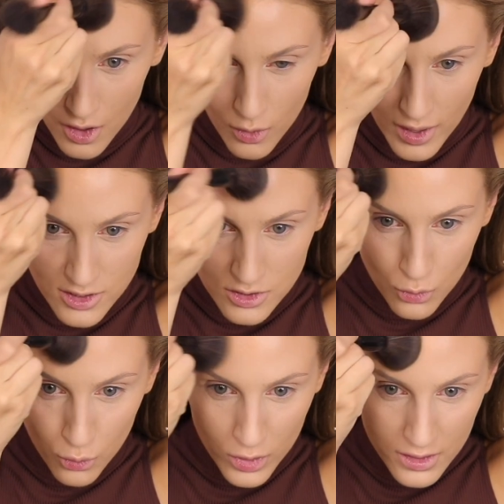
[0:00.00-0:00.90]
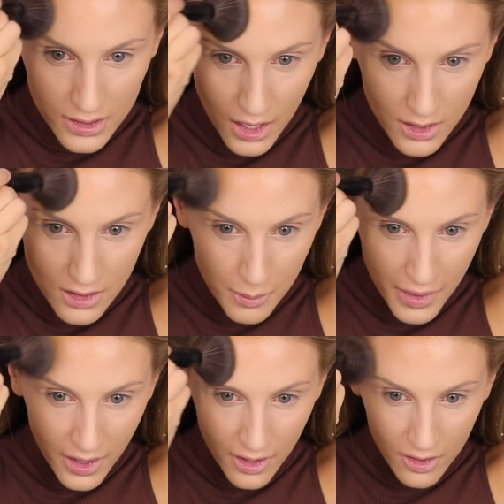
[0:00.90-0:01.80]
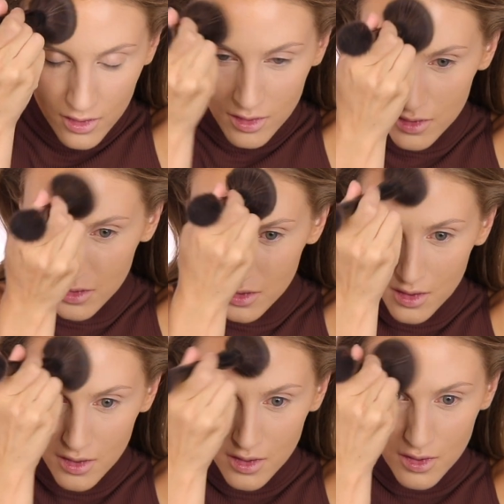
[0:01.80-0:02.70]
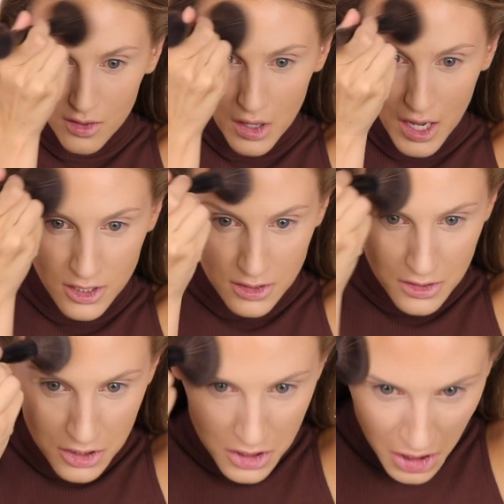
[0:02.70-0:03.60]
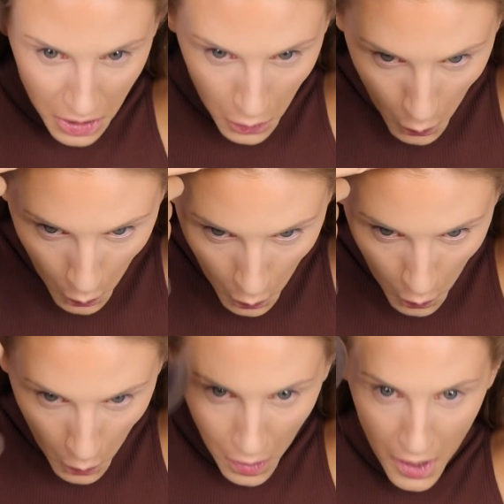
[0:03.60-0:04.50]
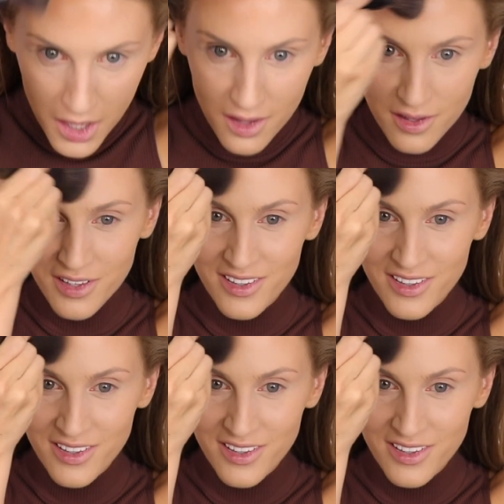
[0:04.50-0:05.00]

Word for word: Oh, I just really got it in my hair. I just stuck it right,